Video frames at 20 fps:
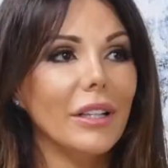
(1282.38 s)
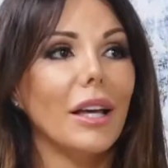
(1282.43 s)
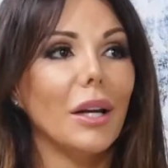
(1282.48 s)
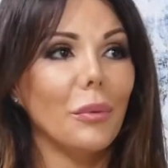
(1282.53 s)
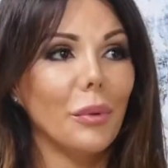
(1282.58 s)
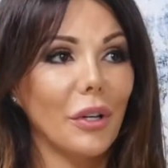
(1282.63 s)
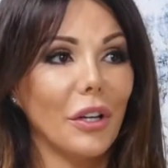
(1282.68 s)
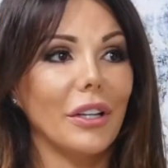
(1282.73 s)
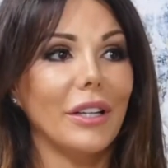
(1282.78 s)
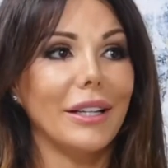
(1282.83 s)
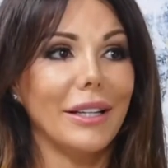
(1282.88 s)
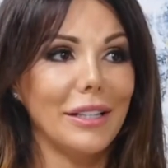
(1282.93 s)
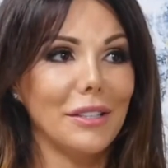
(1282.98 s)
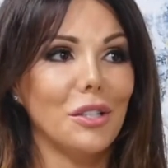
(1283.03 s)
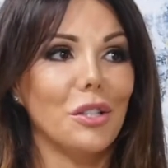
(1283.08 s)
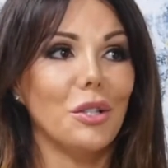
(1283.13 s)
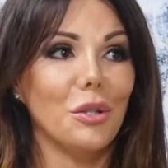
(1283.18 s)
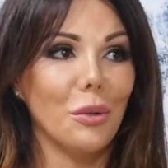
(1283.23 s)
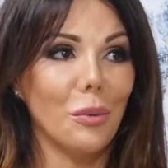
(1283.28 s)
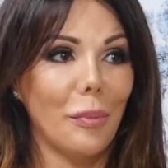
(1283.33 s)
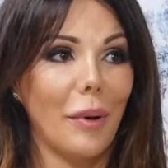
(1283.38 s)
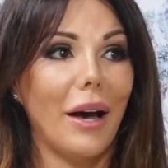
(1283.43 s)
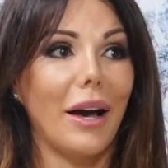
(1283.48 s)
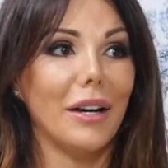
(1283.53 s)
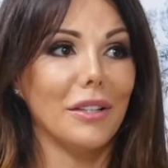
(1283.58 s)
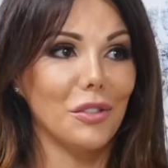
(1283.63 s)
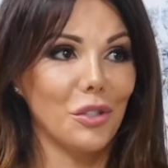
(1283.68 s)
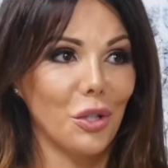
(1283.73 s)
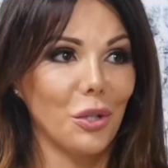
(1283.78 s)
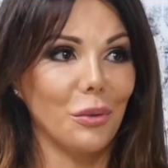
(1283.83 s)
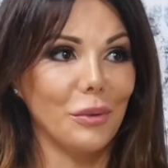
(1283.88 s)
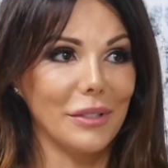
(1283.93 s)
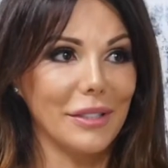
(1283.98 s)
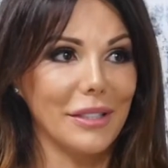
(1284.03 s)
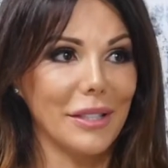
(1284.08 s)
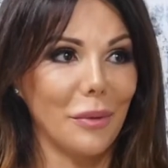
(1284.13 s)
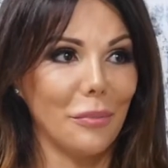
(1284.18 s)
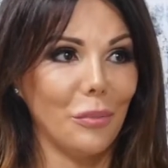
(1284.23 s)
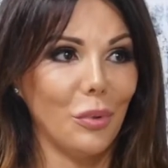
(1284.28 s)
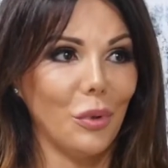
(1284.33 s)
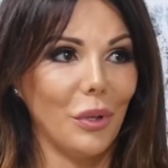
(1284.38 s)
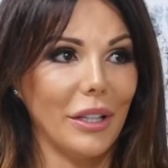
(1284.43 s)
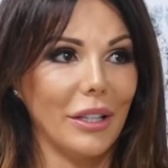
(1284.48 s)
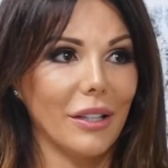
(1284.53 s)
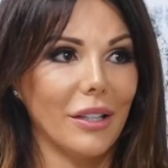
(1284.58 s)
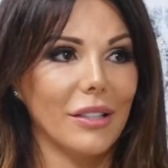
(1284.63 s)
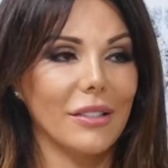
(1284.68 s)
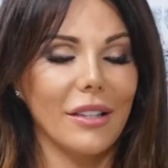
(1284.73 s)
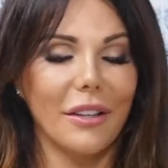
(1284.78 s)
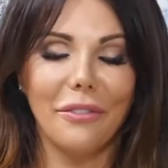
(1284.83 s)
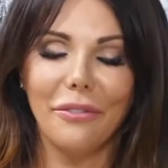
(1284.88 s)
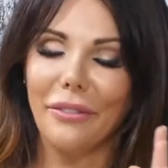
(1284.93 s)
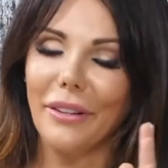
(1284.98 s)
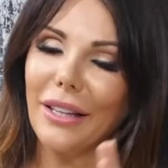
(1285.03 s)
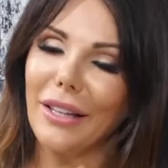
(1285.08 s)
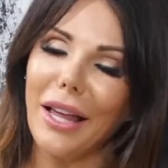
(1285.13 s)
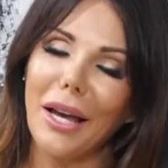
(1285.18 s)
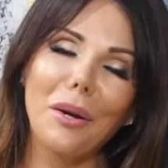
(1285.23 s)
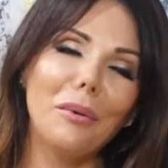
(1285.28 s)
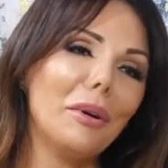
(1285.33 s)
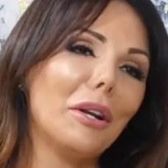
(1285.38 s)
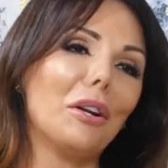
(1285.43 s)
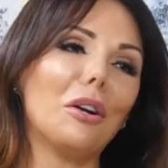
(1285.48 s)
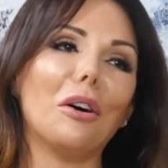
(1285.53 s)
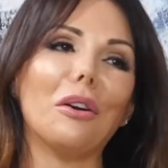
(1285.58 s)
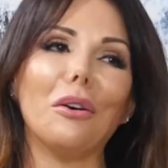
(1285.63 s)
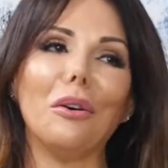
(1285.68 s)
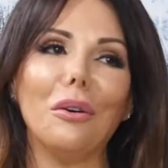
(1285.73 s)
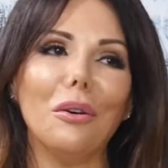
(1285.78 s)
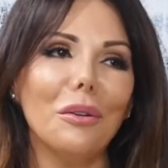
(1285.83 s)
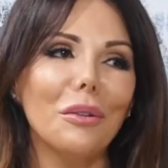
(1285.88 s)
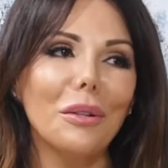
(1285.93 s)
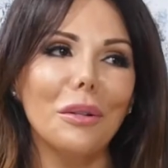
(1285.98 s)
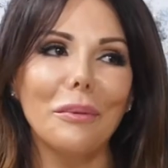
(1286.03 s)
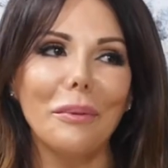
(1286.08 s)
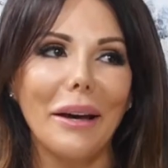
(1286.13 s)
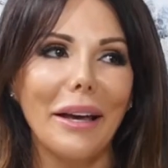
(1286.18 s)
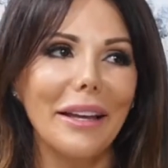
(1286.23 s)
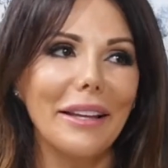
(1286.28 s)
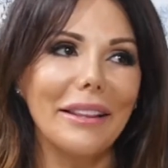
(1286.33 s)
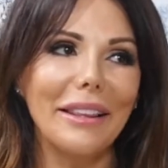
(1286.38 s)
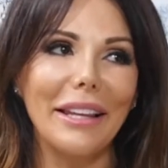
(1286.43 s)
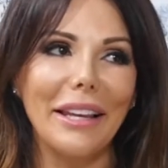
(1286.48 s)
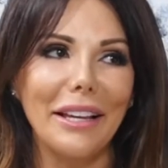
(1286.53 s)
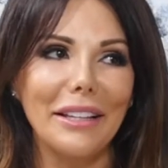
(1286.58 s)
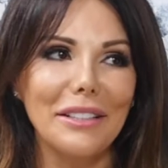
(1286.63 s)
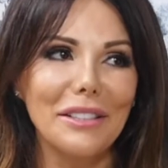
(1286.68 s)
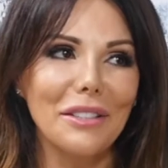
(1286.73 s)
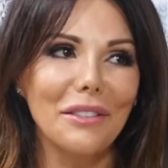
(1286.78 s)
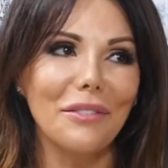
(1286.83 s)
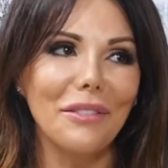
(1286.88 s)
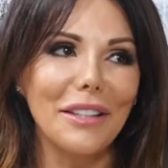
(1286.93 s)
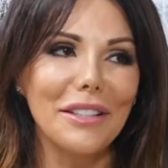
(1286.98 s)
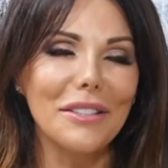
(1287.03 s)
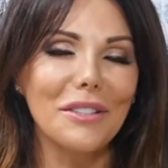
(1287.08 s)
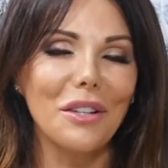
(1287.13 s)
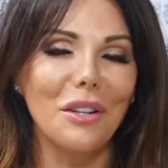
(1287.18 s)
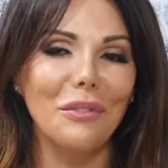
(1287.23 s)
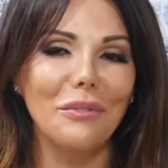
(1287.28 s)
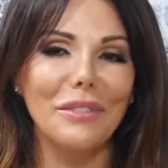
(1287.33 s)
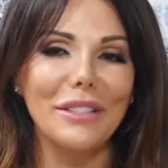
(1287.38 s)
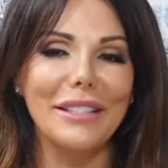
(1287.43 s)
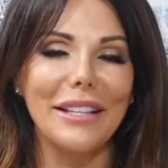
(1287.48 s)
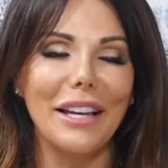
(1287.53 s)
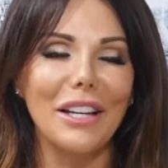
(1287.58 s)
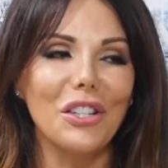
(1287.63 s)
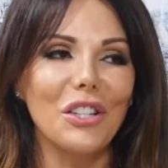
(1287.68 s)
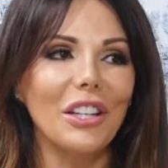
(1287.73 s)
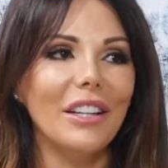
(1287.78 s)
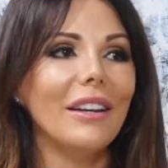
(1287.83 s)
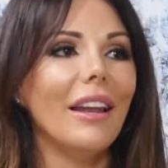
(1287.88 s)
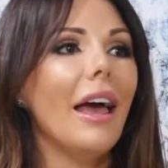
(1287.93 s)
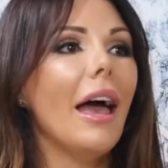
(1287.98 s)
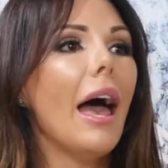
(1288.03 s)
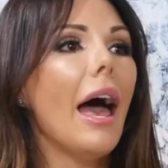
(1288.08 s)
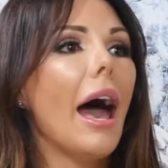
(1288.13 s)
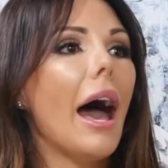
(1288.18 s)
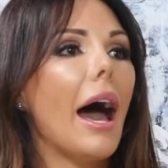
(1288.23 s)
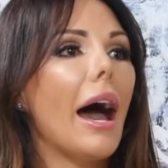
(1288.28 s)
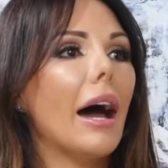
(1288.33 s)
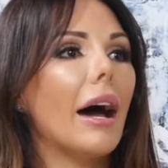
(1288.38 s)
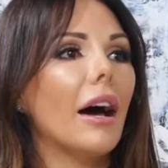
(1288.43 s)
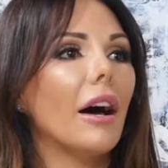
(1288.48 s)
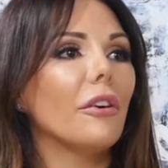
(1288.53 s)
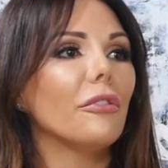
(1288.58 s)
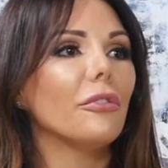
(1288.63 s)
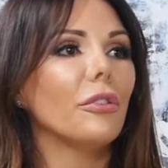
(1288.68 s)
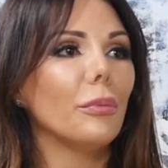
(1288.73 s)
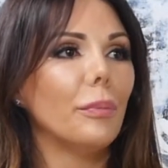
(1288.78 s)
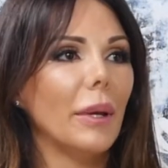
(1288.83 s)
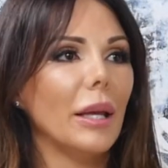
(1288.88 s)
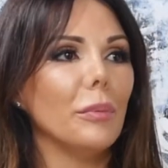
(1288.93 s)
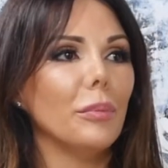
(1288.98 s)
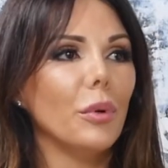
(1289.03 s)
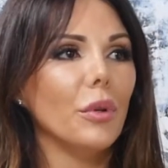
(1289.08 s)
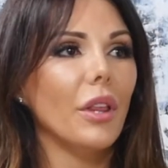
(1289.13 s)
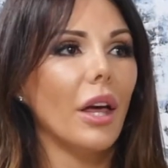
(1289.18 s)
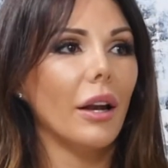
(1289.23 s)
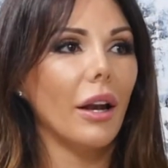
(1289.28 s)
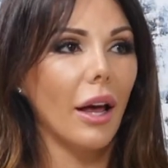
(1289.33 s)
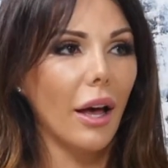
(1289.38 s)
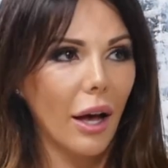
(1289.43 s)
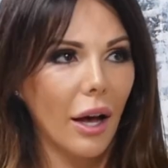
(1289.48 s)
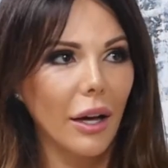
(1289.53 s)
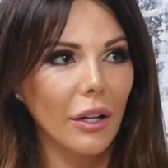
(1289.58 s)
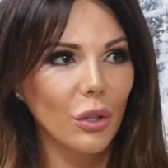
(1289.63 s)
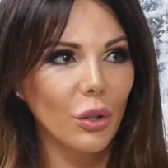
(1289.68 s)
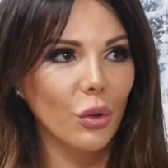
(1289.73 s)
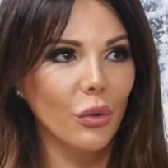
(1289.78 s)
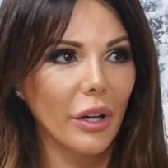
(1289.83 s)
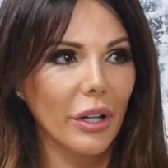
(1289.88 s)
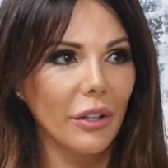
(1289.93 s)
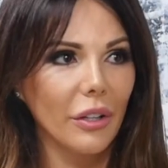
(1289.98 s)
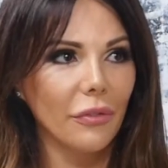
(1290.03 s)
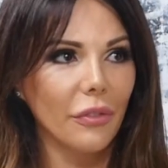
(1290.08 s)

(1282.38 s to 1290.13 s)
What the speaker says: like we're going to need to do a part 2 at some point, because I feel like we're not all the way at the end of this conversation. For people that aren't already